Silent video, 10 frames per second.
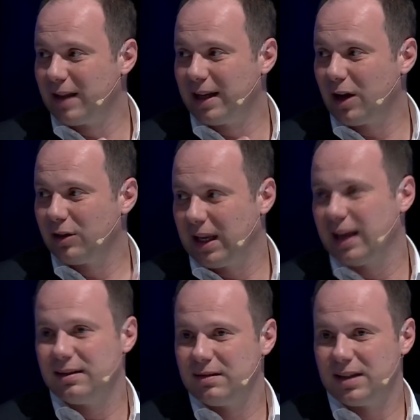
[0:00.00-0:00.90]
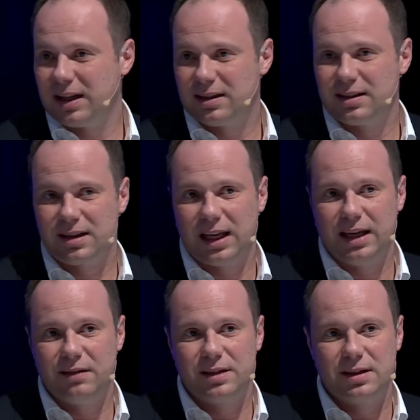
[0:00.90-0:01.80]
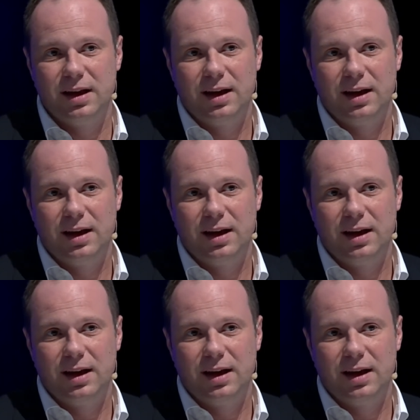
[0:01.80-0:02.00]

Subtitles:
They don't get sector sleeves.